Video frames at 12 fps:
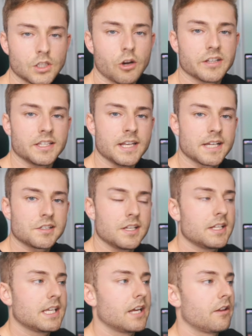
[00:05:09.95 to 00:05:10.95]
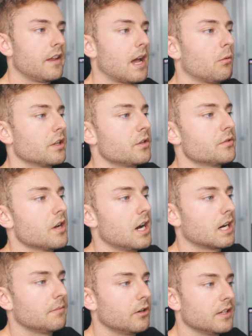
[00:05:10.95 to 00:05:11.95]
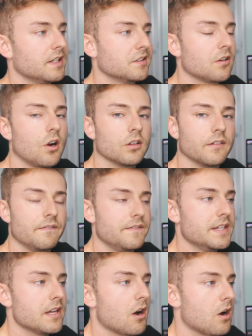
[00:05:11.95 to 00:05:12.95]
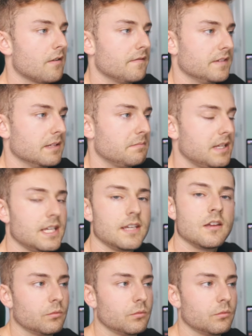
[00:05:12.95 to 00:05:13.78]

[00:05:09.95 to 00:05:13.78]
All right, the next indicator that I want to talk about is called VRVP,